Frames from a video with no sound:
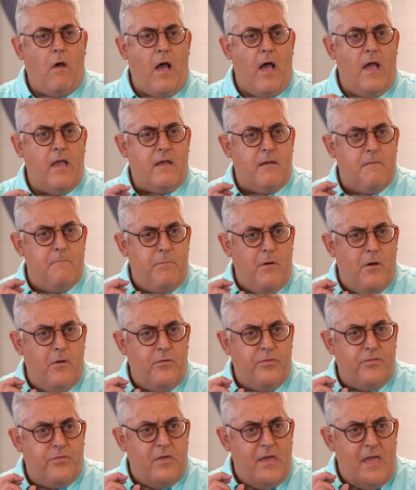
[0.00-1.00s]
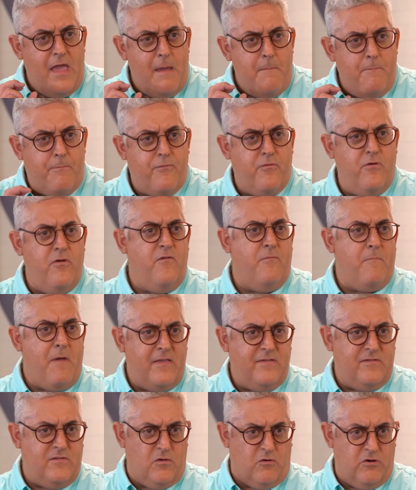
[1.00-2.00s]
I can both improve
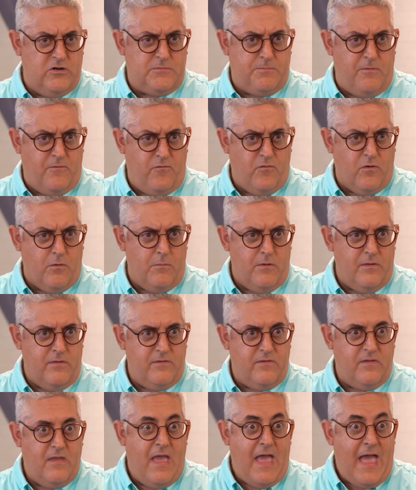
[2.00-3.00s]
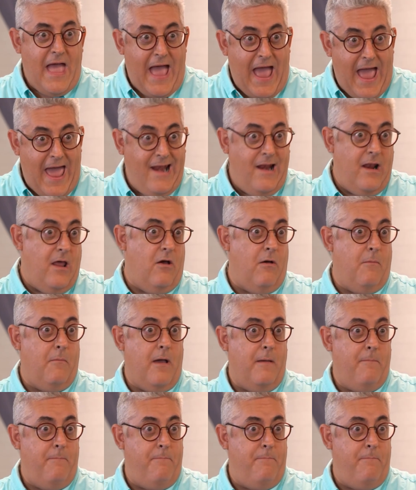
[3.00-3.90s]
my storage performance and lower my